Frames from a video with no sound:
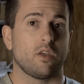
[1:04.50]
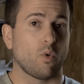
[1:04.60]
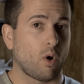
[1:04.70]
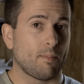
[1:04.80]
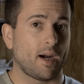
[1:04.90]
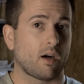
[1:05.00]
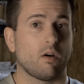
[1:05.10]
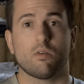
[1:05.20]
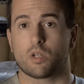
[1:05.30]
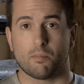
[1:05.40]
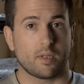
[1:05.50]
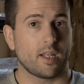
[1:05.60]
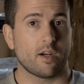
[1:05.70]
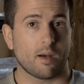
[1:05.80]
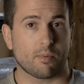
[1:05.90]
your barrel,
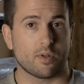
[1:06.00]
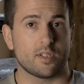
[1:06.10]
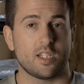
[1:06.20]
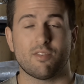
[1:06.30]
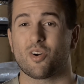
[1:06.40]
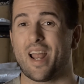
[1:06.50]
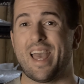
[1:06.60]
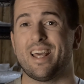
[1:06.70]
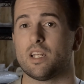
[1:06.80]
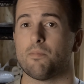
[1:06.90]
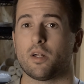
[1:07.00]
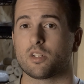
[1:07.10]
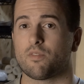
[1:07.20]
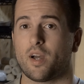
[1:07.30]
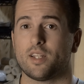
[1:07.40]
completed upper receiver, and
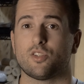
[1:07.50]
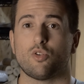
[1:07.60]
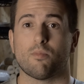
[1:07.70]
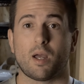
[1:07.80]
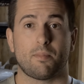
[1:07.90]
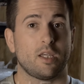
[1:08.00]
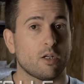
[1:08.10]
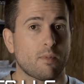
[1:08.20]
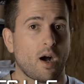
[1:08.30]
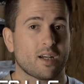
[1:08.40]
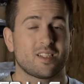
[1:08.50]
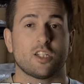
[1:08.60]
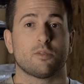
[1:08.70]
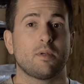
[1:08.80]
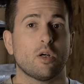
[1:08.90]
muzzle device to my P.O. Box.
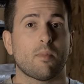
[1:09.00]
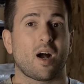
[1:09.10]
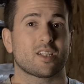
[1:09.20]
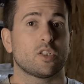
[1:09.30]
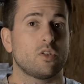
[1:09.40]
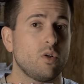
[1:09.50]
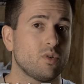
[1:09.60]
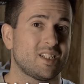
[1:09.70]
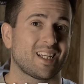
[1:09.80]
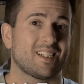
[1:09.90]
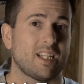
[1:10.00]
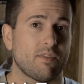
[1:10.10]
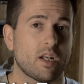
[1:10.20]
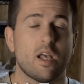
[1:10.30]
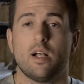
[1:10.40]
It is P.O. Box
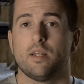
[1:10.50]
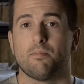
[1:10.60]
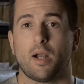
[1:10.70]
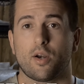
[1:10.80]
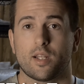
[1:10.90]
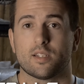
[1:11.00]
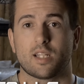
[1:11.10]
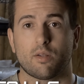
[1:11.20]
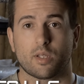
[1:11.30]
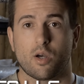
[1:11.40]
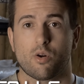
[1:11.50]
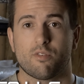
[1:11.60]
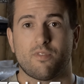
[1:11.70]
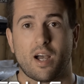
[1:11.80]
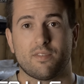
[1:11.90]
267, Marion, South Dakota
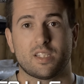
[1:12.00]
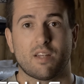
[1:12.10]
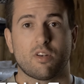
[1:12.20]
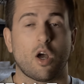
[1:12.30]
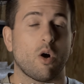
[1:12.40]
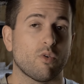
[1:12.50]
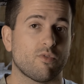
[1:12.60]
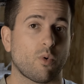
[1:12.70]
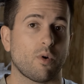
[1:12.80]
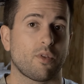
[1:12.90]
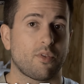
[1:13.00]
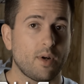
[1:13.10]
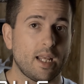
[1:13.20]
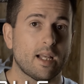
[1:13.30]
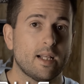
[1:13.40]

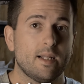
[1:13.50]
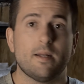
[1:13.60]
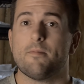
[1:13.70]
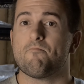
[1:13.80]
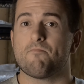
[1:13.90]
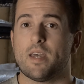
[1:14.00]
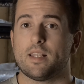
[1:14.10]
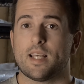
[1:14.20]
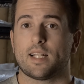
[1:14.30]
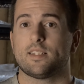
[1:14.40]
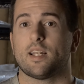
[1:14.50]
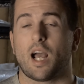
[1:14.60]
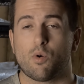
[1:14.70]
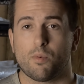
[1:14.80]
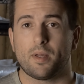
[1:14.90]
57043 and that's it.
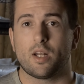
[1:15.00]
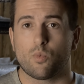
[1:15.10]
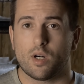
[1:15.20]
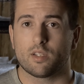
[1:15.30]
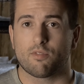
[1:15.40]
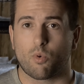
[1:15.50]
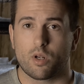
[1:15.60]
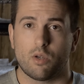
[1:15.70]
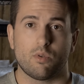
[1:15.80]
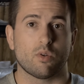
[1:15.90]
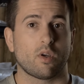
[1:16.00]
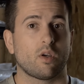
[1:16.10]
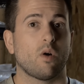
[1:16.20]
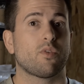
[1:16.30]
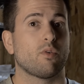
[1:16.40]
I will pin and weld it for you. You can
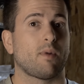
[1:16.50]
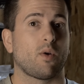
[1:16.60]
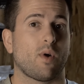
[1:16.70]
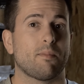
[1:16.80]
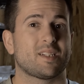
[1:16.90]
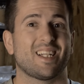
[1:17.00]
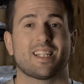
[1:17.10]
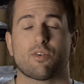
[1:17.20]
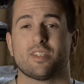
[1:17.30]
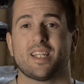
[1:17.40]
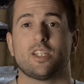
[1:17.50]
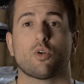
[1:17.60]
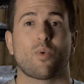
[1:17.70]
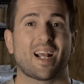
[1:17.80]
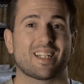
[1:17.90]
go through my website. There is a
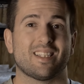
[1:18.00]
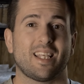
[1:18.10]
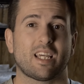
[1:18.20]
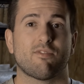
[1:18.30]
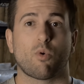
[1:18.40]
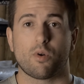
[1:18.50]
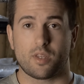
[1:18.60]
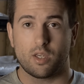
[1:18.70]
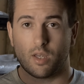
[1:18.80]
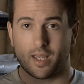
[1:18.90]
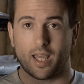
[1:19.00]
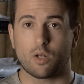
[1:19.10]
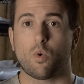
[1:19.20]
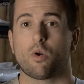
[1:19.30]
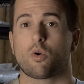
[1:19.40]
direct link for the,
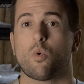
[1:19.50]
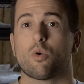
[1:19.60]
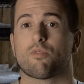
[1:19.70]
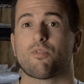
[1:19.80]
again, quote unquote,